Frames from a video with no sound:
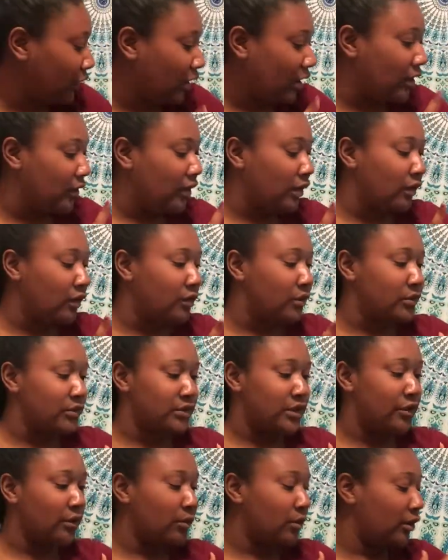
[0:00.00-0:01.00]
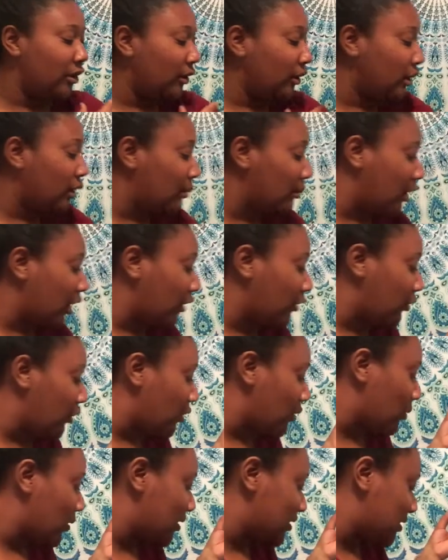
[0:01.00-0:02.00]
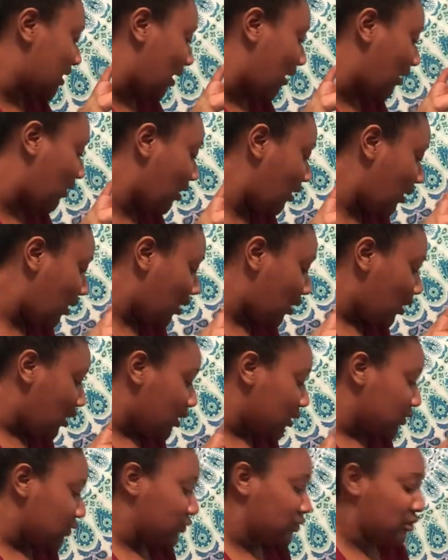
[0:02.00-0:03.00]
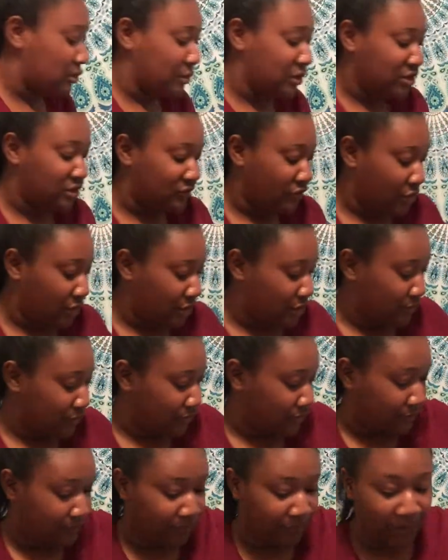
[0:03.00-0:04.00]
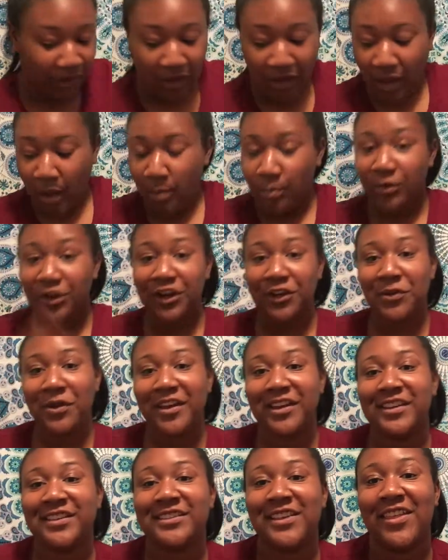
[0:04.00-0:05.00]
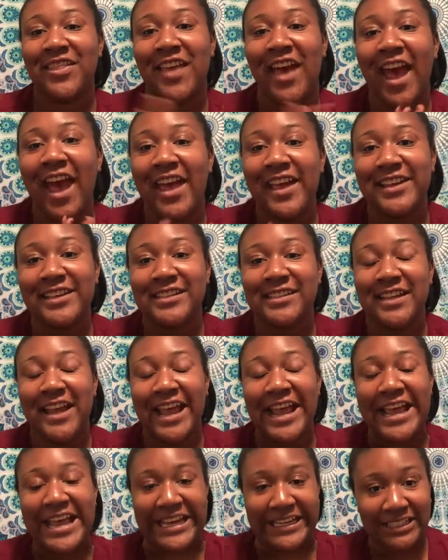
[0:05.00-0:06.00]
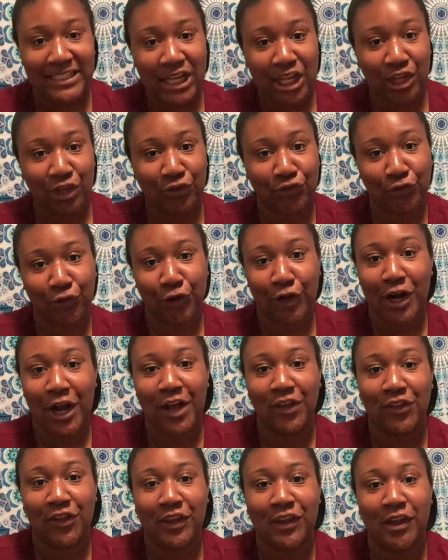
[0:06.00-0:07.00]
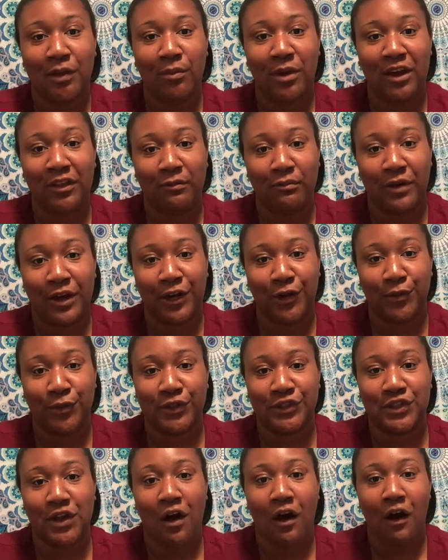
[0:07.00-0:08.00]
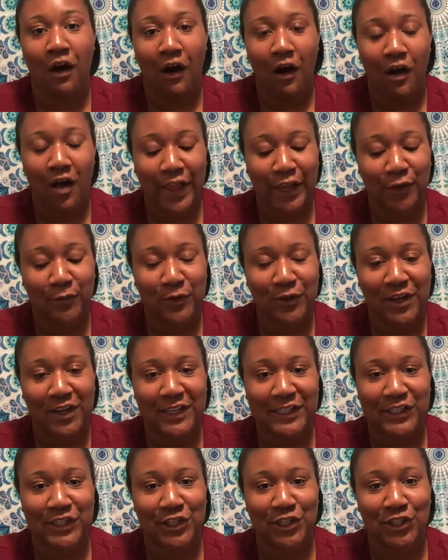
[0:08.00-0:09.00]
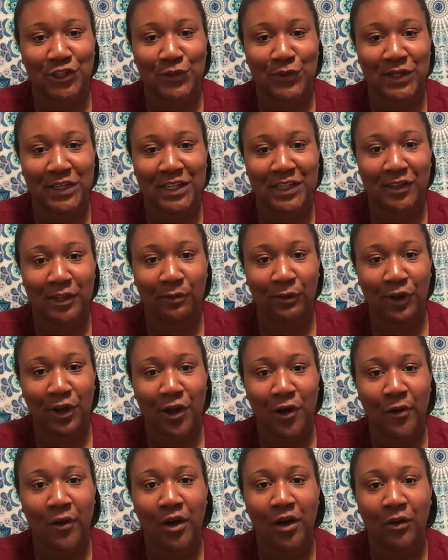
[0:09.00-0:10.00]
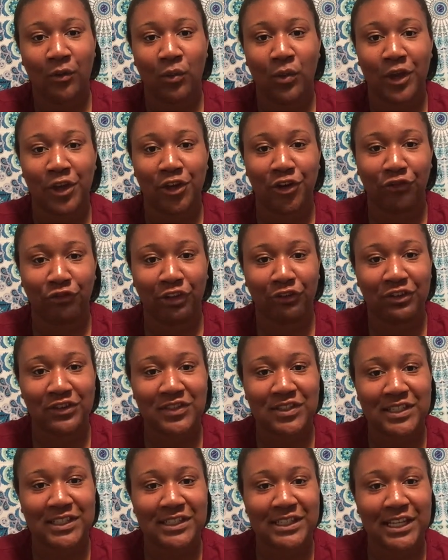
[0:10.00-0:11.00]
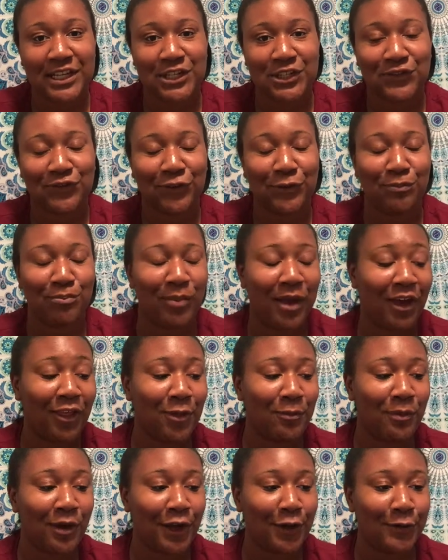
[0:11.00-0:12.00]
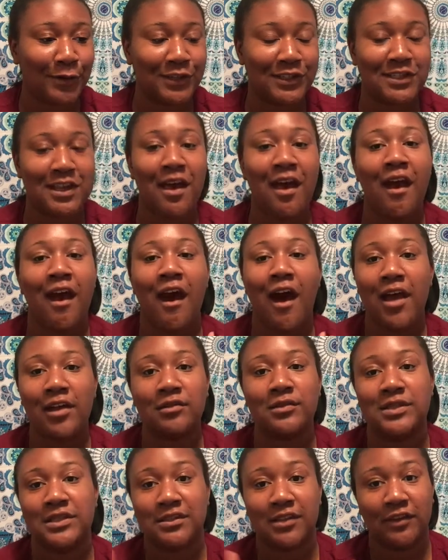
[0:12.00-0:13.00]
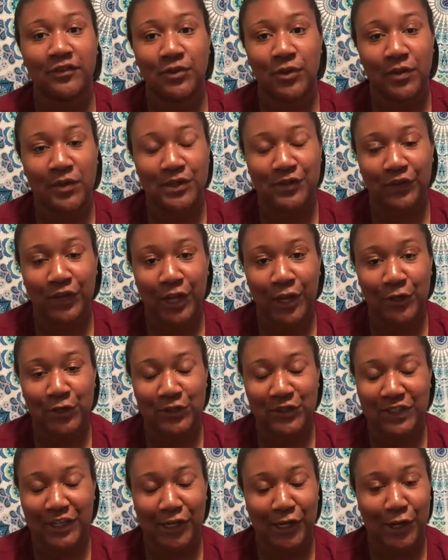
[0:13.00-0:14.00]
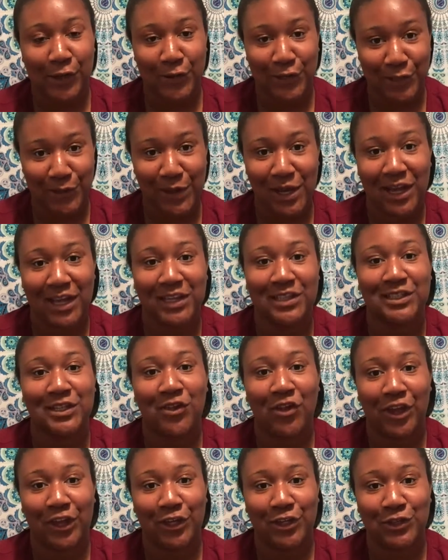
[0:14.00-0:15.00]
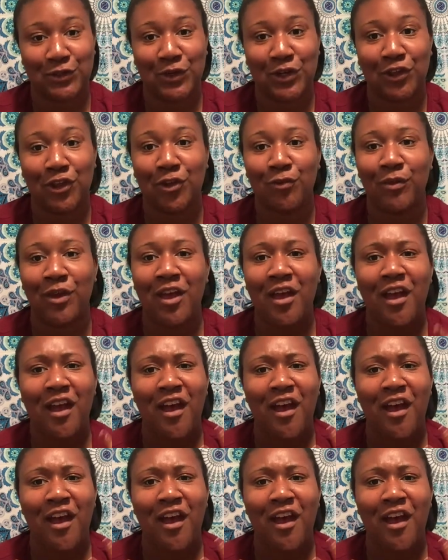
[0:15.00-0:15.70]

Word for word: And then there was another one in here, but I don't know where it's at. So she must have already used it. But anyways, that is it for the Bath and Body Works haul. I hope you guys enjoyed it. Let me know what your favorite scent is from Bath and Body Works. I always love doing these videos because I know you guys like enjoying them.